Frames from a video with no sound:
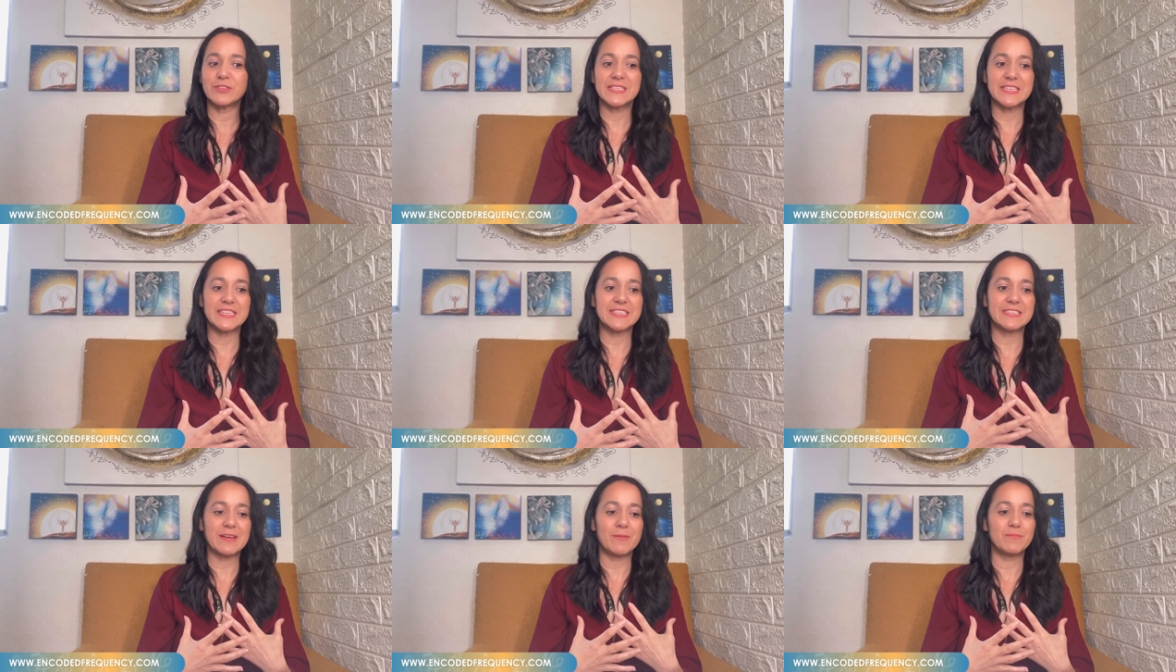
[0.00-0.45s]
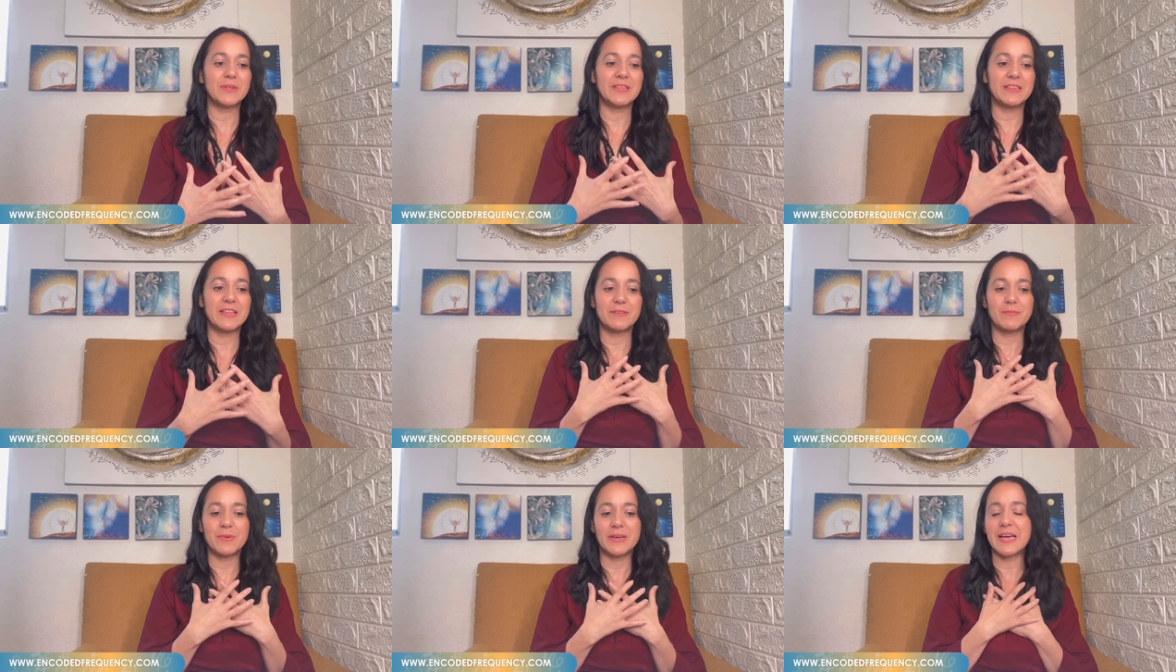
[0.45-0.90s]
This is
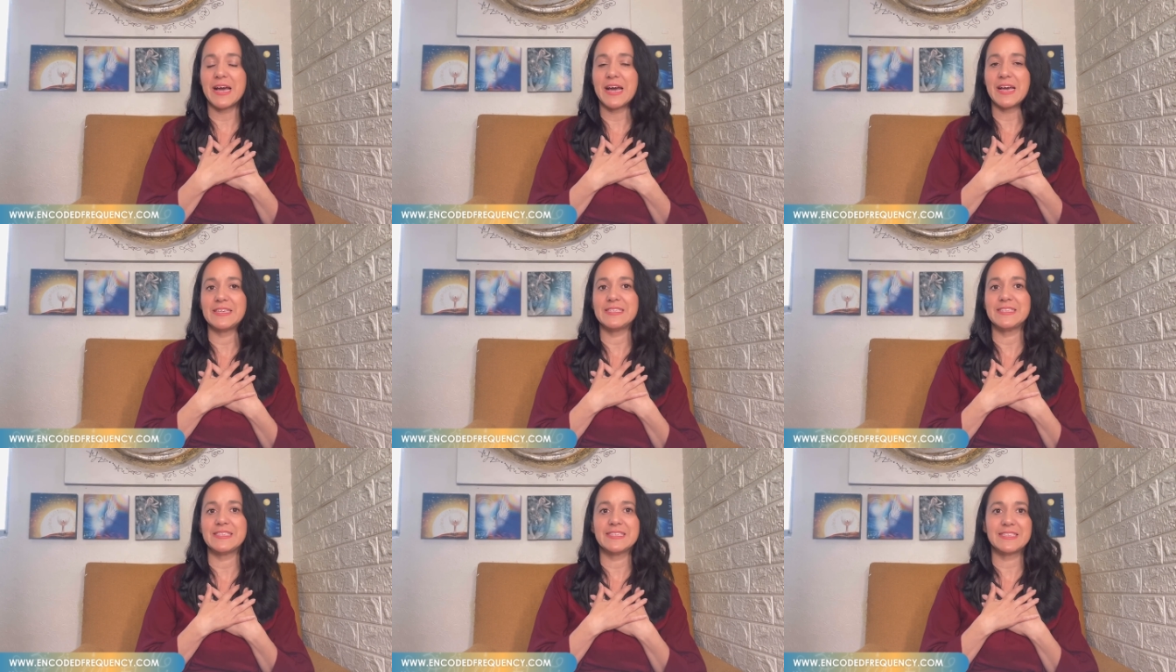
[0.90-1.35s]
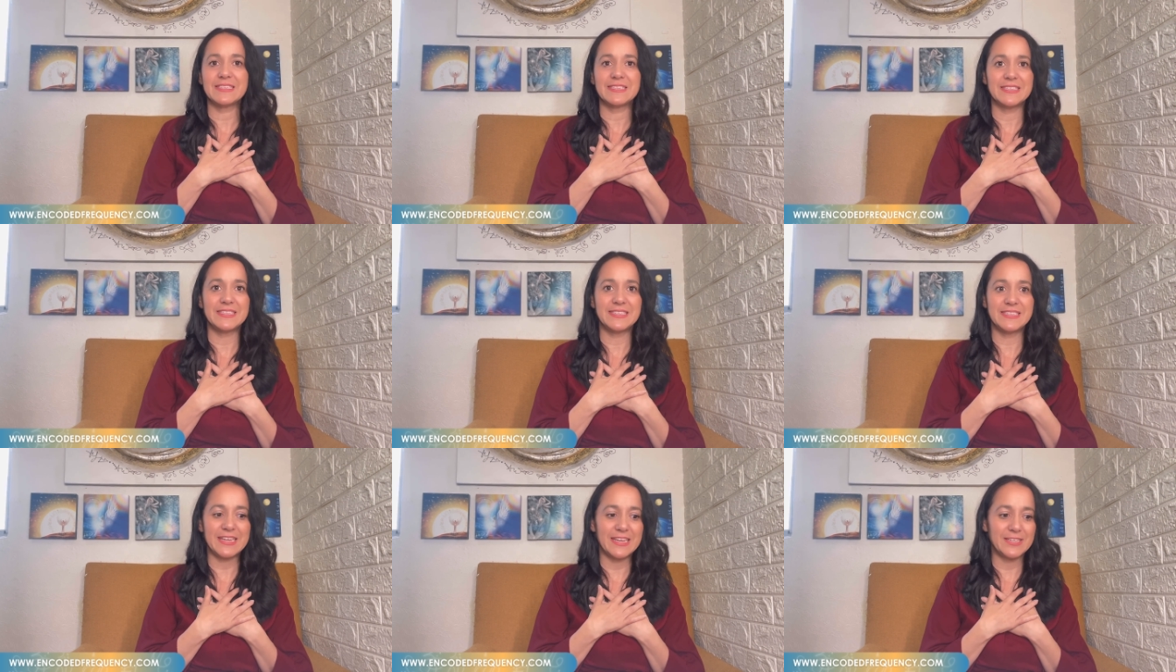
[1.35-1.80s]
something that my guys
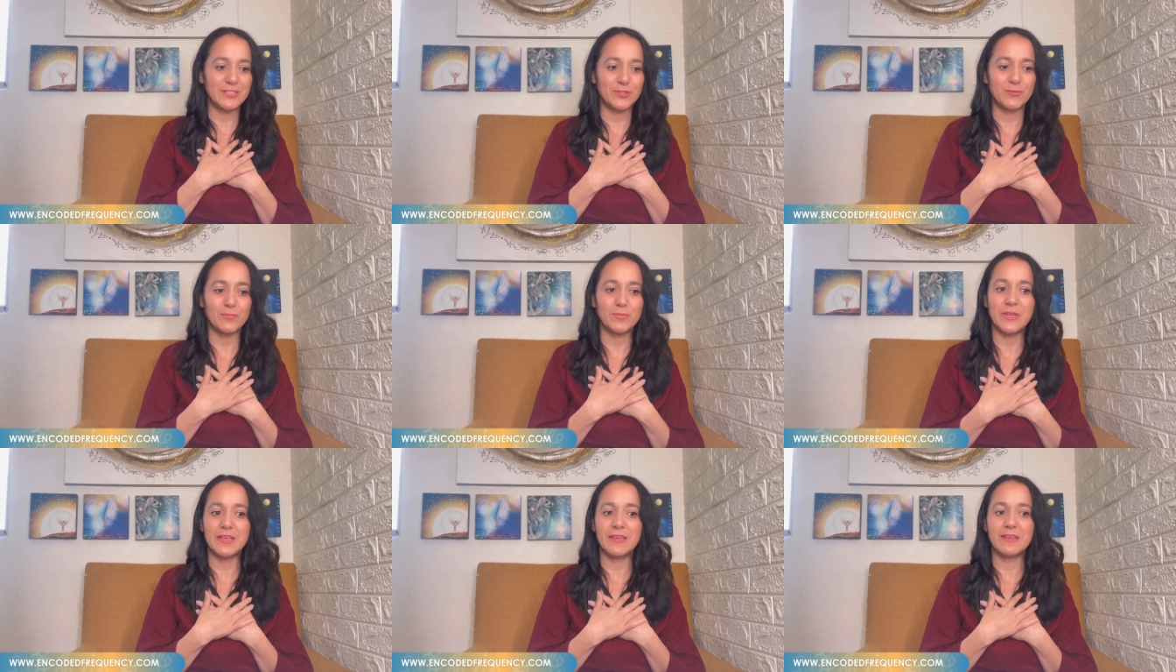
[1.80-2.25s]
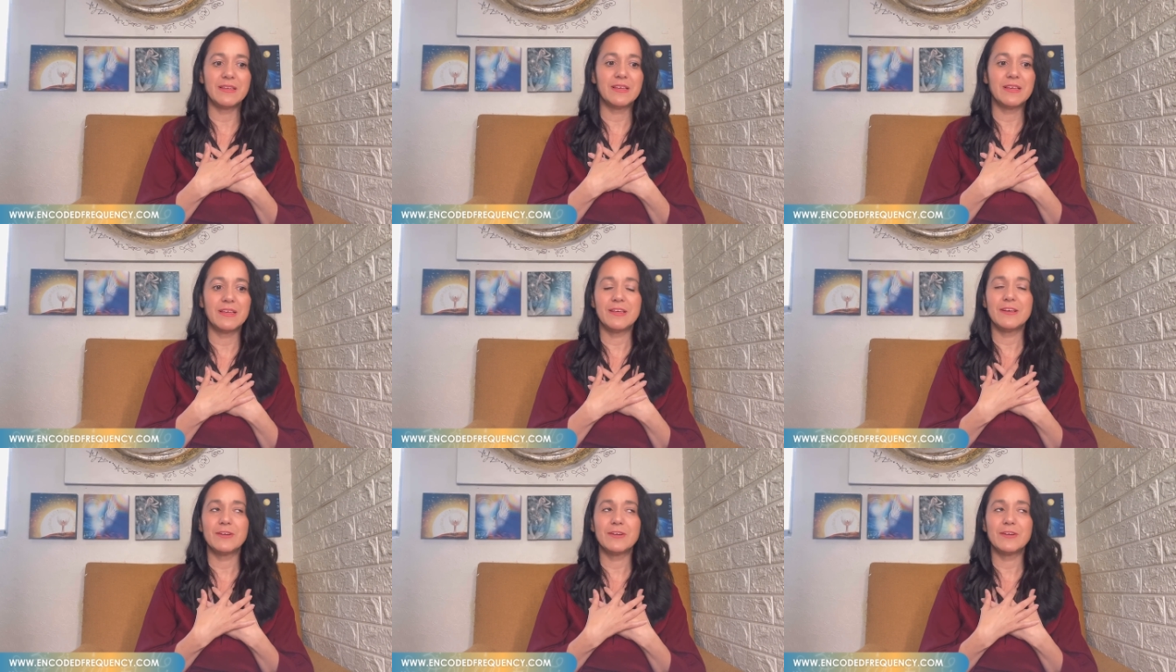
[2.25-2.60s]
said to me.